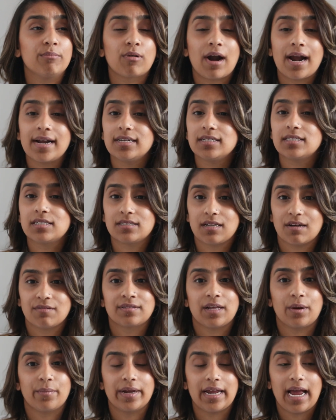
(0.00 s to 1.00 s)
branded
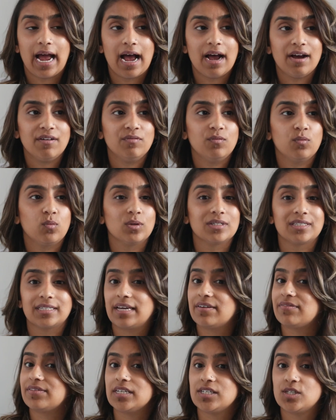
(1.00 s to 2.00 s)
stuff that we have was
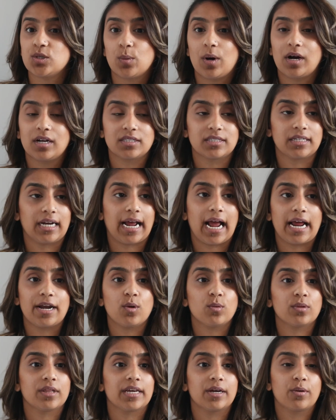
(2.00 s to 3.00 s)
gifted to us. Like, I
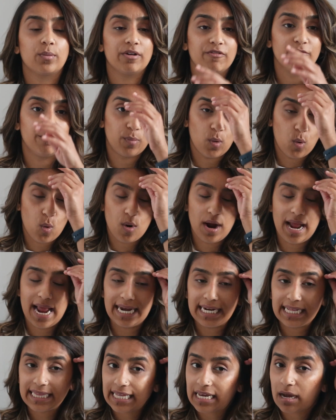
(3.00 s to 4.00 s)
don't think we've bought
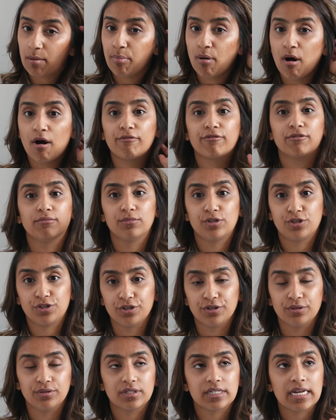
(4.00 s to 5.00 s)
anything apart from
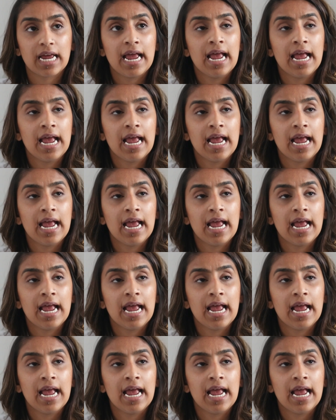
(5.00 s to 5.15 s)
shoes.